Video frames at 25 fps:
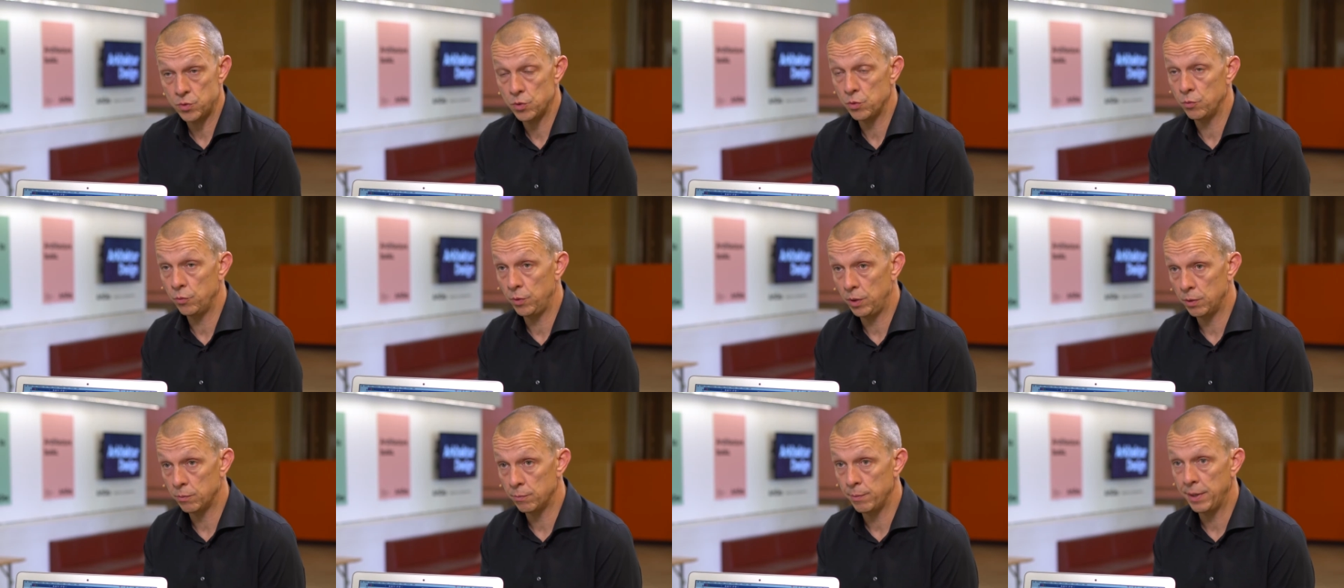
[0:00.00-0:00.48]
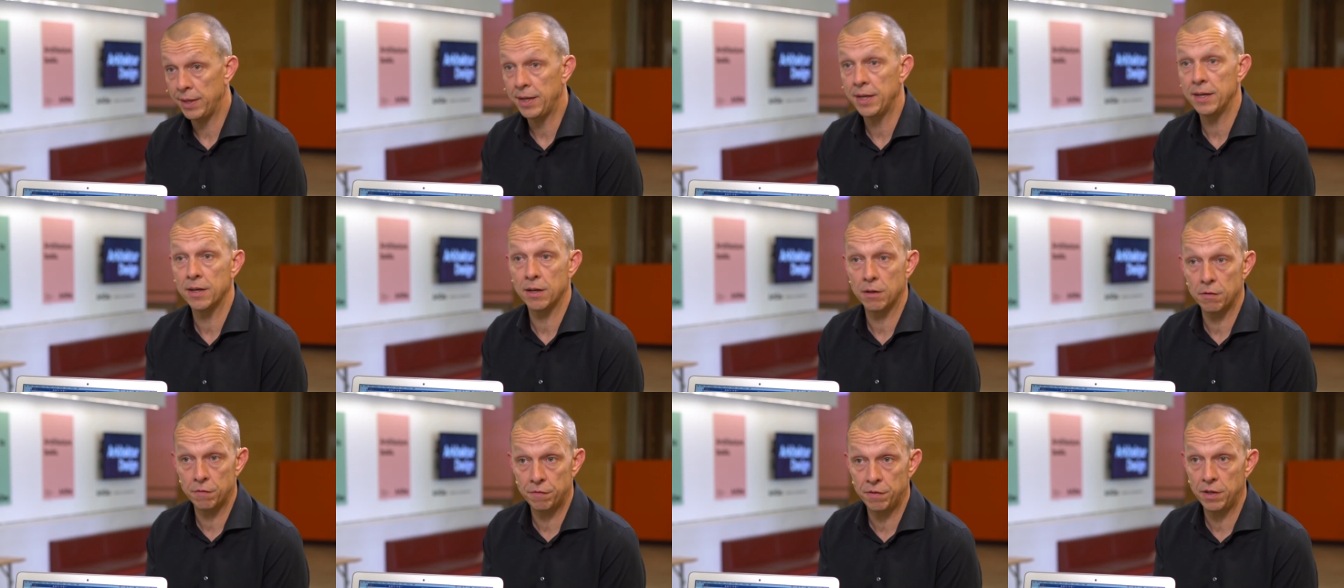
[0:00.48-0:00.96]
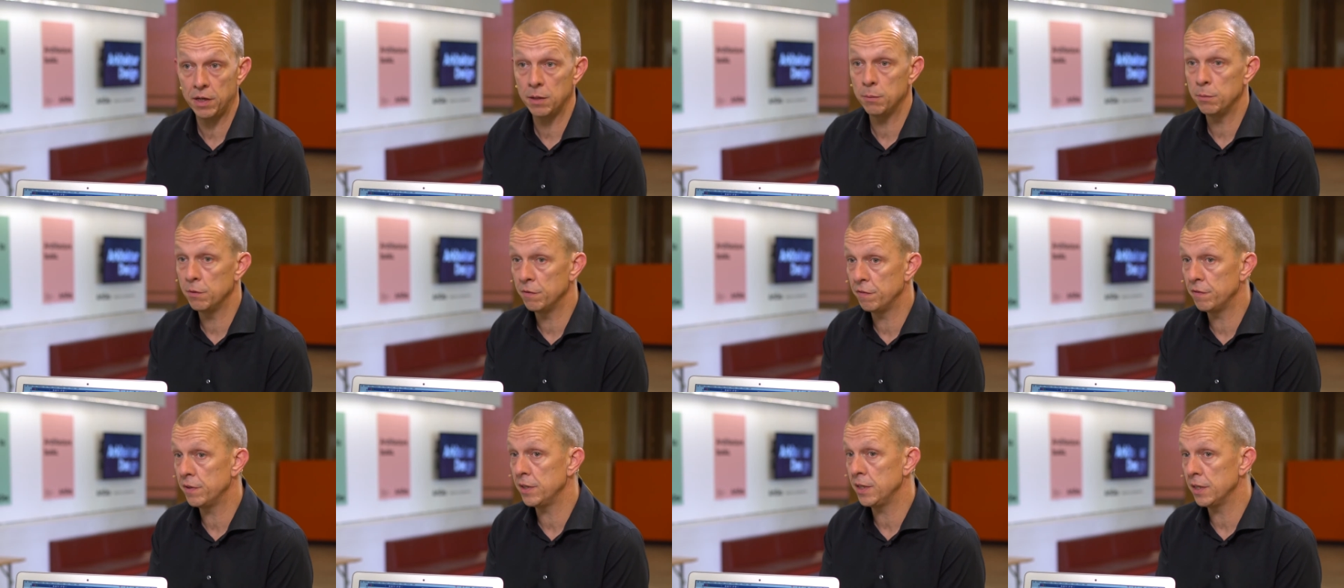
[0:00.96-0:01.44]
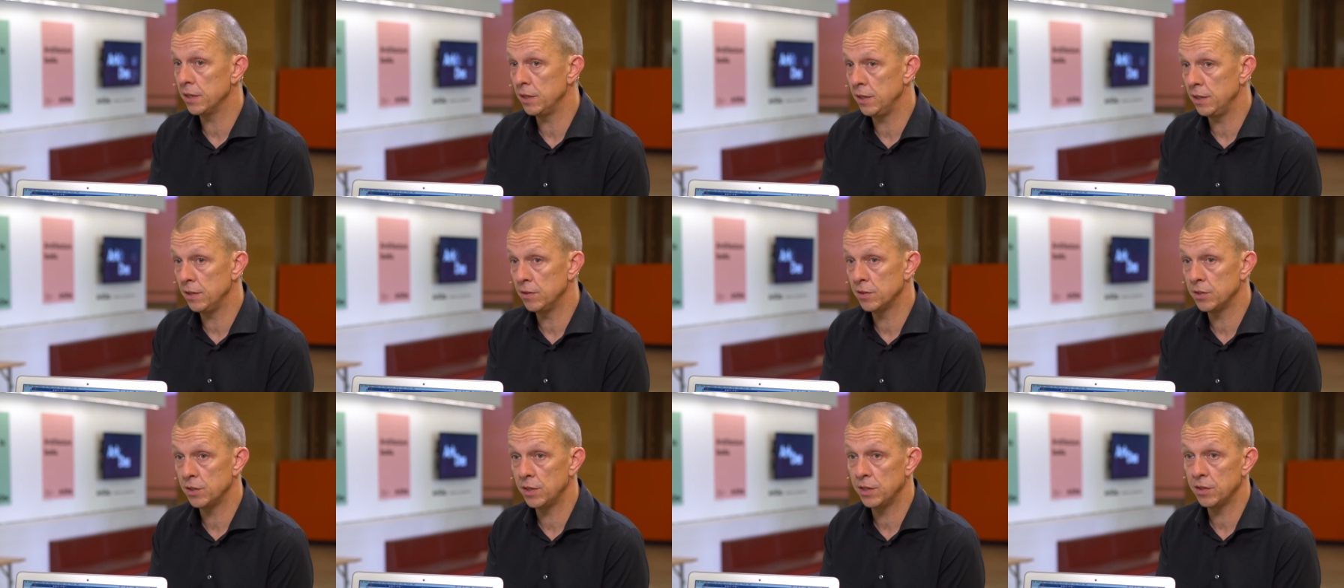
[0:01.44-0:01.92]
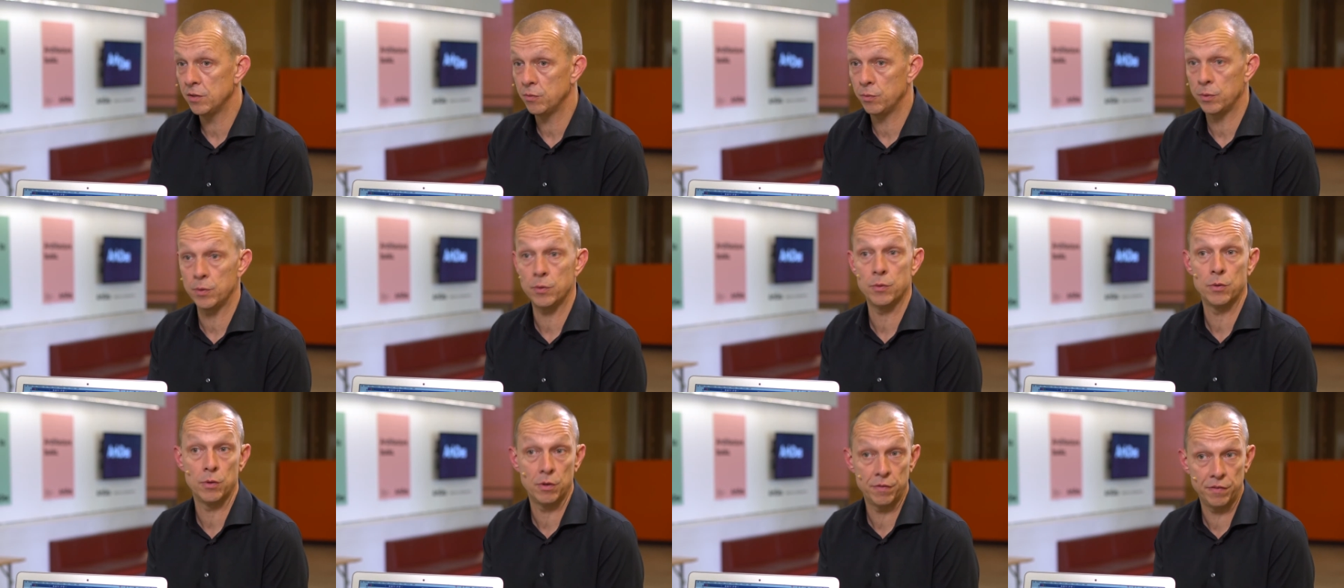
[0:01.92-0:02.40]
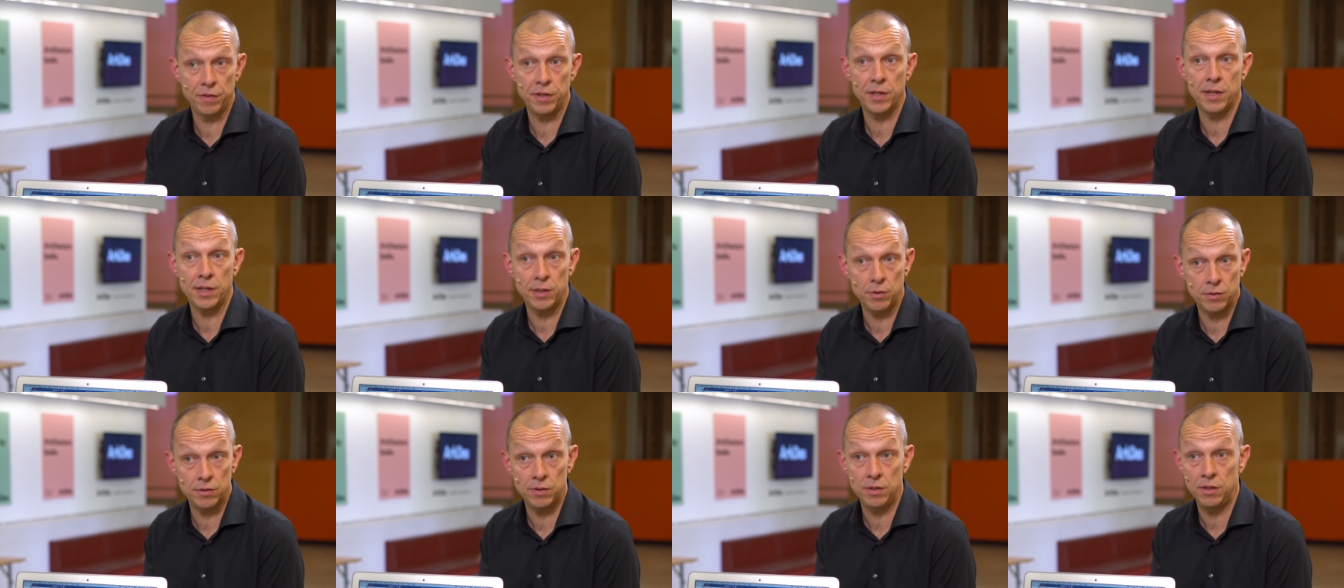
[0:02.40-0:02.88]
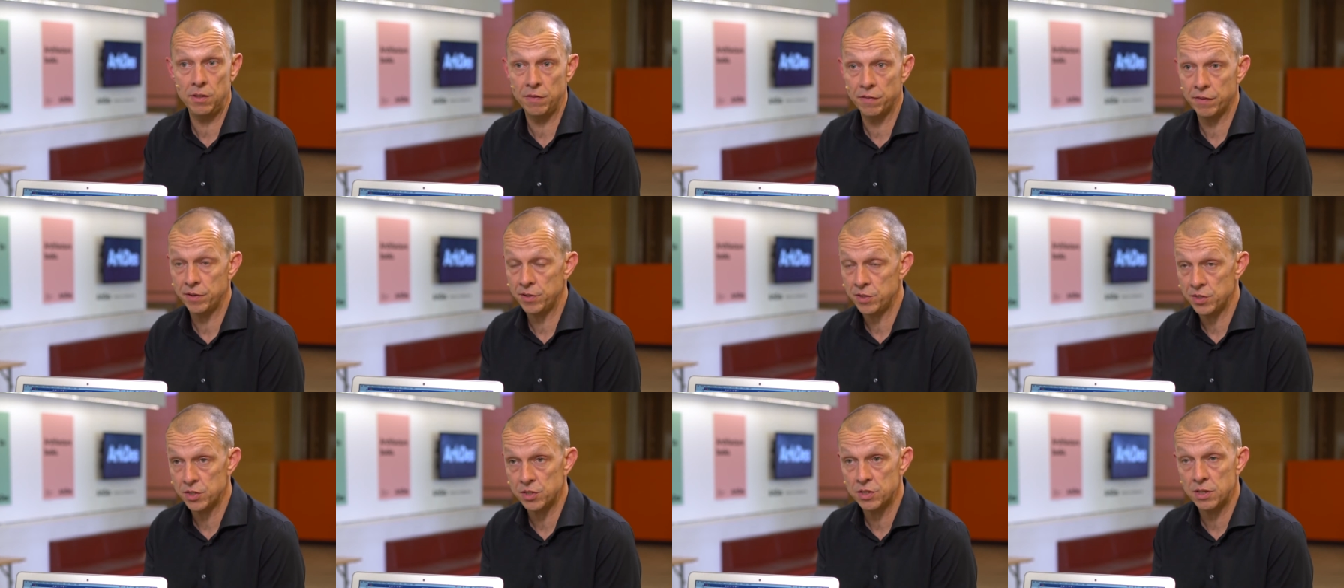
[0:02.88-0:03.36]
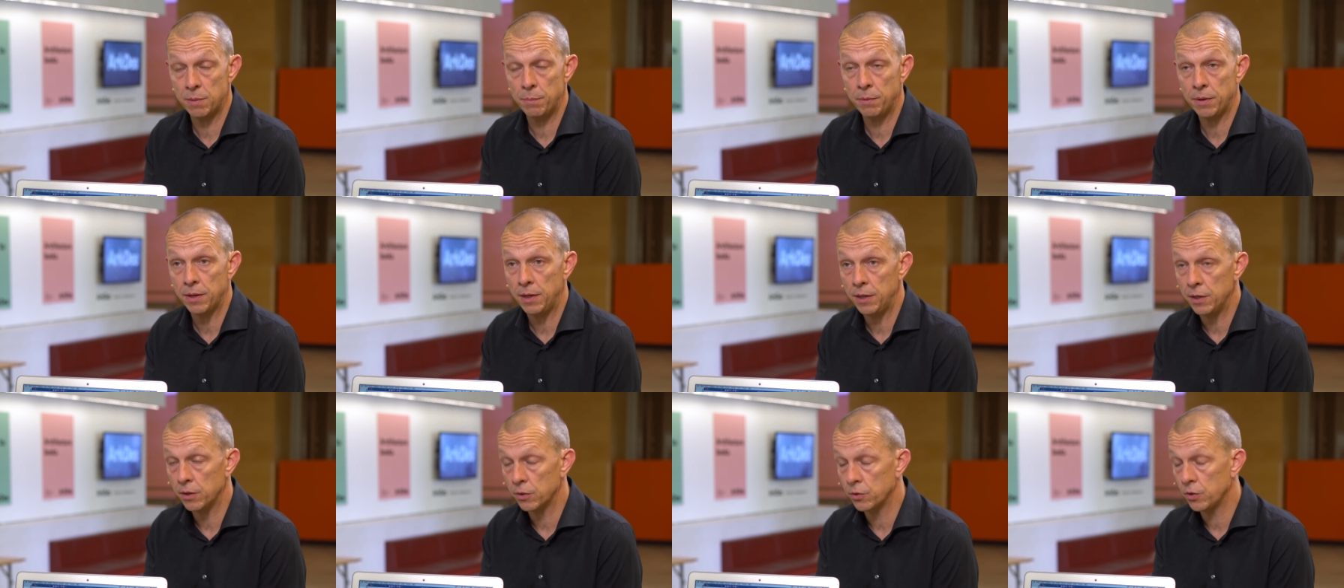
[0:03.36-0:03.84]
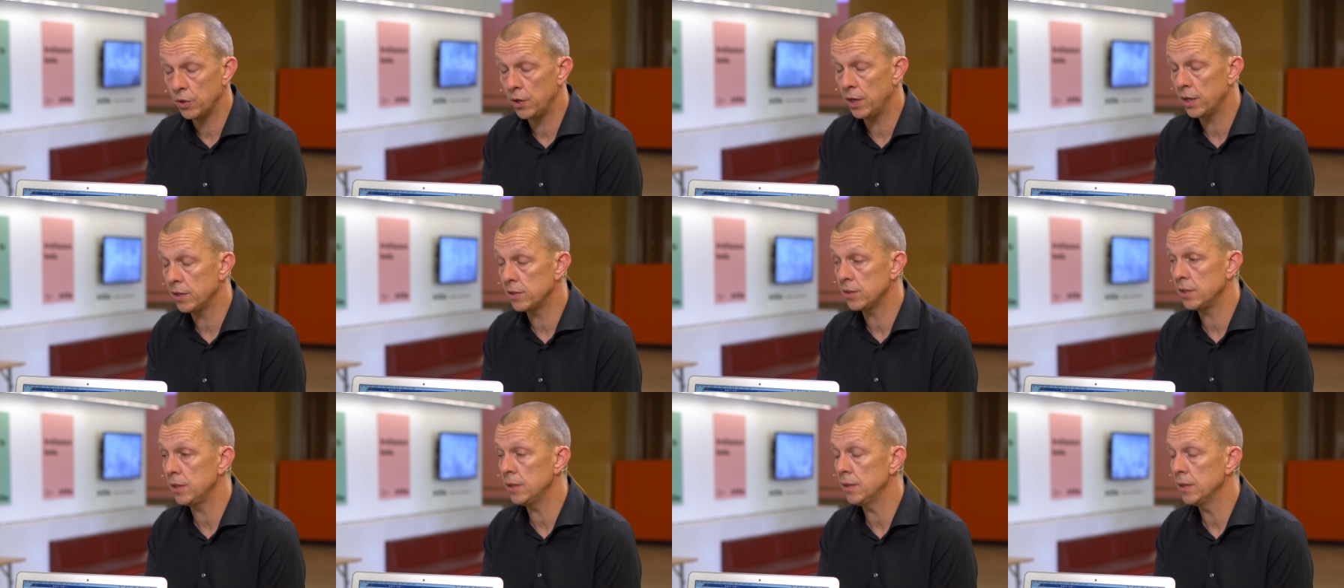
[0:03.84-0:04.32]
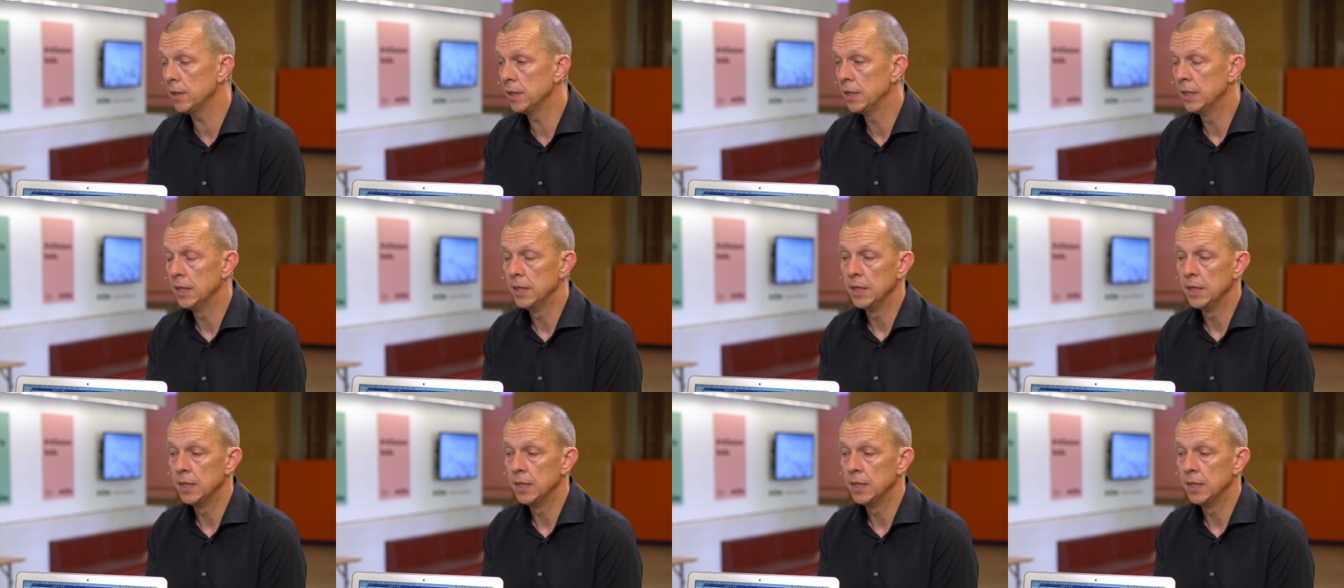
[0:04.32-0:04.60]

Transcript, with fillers: So we are making that available via the internet where all of the IoT devices typically are connecting.